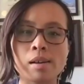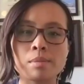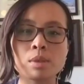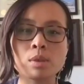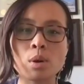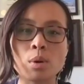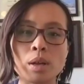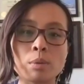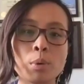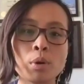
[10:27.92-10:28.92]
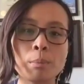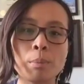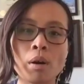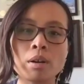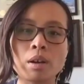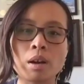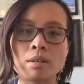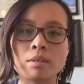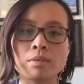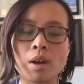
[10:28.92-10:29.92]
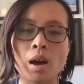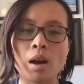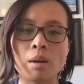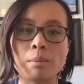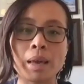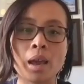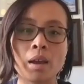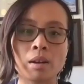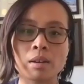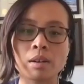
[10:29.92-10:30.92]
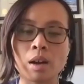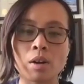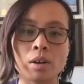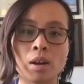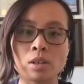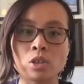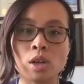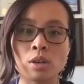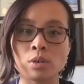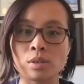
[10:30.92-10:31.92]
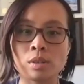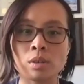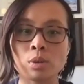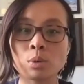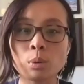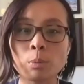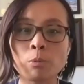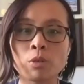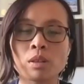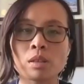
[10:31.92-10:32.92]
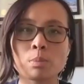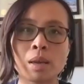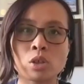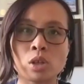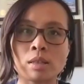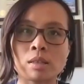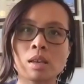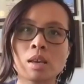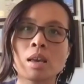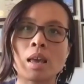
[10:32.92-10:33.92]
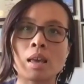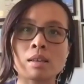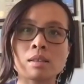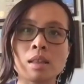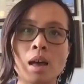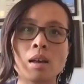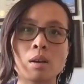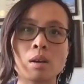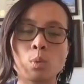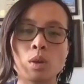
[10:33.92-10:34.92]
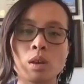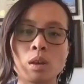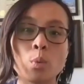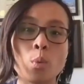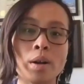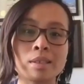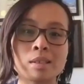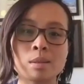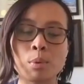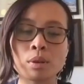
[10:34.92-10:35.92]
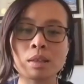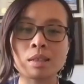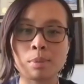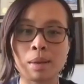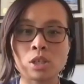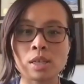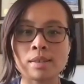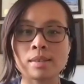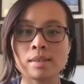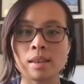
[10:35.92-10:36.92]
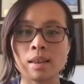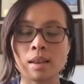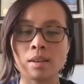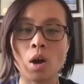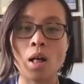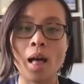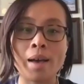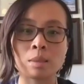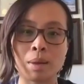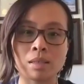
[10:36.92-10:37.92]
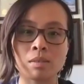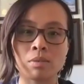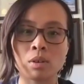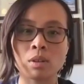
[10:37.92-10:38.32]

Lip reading: So an important part of my care and our care in general as a group for these patients is that we want to support these patients in all aspects of their